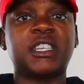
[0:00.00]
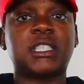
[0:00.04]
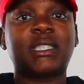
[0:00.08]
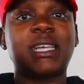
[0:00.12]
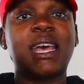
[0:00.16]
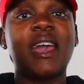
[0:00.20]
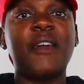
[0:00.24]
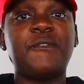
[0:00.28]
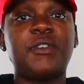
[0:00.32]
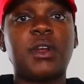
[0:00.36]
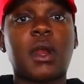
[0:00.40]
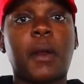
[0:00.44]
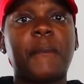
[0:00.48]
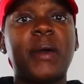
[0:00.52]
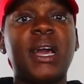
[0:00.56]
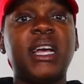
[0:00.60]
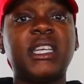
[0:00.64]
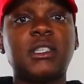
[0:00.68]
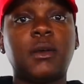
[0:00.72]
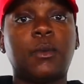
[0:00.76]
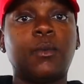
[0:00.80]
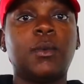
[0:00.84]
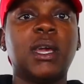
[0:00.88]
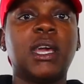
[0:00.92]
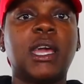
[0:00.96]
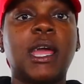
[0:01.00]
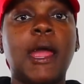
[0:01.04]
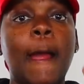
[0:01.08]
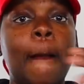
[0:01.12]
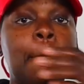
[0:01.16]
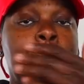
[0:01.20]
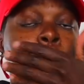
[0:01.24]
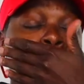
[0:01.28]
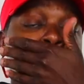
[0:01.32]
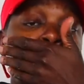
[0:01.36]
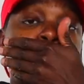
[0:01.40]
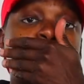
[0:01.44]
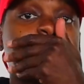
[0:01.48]
safe and amazing weekend.
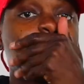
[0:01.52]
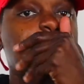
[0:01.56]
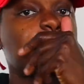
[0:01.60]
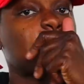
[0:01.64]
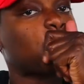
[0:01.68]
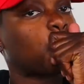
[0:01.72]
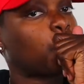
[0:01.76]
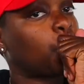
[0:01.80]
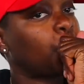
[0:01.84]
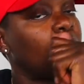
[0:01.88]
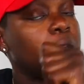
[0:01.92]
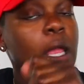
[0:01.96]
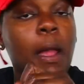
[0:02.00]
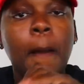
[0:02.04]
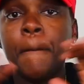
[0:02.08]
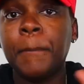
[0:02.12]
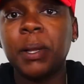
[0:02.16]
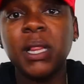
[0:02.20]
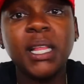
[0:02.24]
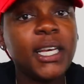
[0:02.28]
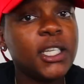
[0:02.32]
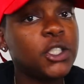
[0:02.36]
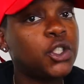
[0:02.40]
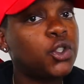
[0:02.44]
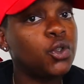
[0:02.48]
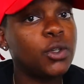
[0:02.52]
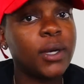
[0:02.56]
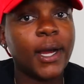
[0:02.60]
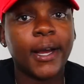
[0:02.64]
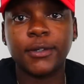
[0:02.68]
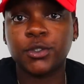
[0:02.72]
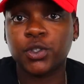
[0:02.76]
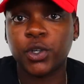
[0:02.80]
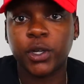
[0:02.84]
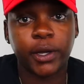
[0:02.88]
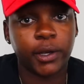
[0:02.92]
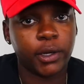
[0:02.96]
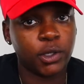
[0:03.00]
Please do
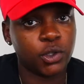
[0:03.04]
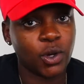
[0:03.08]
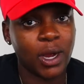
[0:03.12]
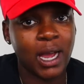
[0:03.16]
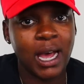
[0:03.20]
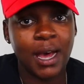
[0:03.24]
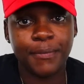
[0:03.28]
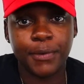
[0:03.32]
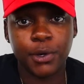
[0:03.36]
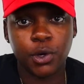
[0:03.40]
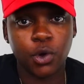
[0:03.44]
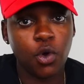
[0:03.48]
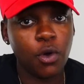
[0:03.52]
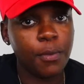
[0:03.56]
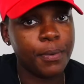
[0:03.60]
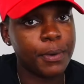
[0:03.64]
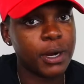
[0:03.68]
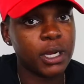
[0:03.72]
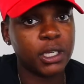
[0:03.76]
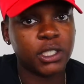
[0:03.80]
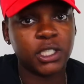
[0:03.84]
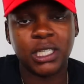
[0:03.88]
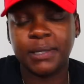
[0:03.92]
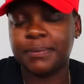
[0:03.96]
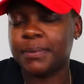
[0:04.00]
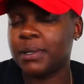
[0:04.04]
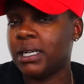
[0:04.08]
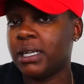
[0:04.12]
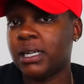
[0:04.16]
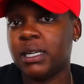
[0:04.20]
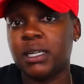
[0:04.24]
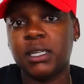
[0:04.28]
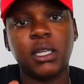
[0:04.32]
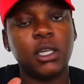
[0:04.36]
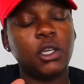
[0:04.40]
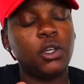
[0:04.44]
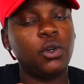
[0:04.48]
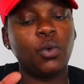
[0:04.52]
not drink and drive. An Uber is cheaper than
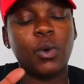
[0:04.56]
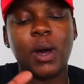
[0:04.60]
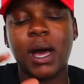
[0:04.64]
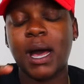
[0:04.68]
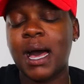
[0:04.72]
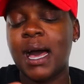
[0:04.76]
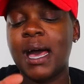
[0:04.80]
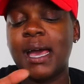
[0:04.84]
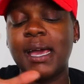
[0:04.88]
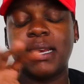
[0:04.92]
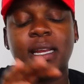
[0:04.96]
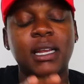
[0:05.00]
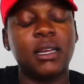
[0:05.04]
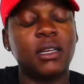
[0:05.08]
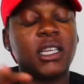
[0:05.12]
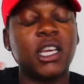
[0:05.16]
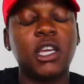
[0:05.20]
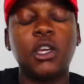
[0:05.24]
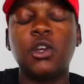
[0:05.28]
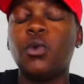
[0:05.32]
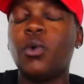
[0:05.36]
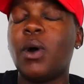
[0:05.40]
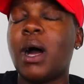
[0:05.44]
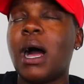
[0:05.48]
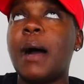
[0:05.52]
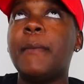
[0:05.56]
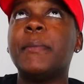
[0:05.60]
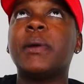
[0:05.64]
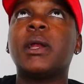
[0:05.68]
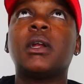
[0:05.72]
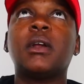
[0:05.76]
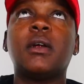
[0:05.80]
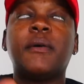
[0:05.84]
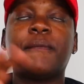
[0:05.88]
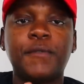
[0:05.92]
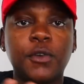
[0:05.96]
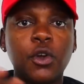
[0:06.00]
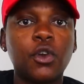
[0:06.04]
a DUI, and a DUI, I mean,
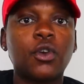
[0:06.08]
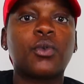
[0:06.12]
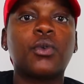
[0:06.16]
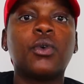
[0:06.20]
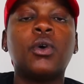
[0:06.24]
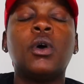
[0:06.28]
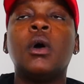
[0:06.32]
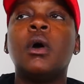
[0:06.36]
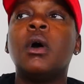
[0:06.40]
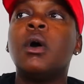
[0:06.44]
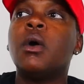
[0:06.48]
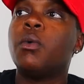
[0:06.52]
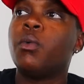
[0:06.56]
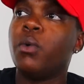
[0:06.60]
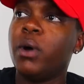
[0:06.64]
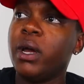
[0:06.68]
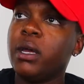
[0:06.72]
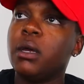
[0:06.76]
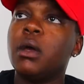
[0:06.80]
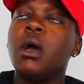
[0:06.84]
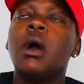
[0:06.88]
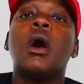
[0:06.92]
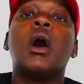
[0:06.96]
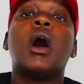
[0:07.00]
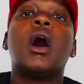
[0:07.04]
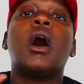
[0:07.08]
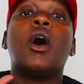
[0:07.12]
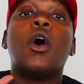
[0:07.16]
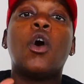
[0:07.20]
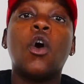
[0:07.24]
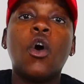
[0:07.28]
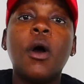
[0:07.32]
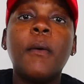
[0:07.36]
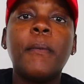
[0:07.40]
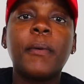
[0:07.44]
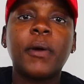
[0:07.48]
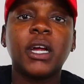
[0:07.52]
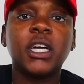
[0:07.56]
in a funeral, wait, a
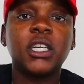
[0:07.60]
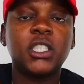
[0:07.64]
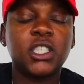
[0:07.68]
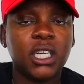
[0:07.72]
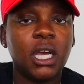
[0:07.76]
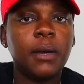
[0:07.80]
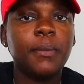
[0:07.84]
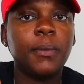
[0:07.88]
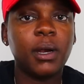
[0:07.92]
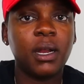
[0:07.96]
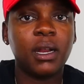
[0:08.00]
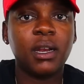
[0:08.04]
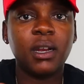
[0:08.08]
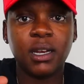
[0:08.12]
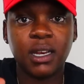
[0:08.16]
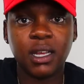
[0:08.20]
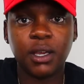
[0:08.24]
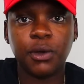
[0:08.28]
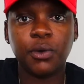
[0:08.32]
Uber is cheaper than a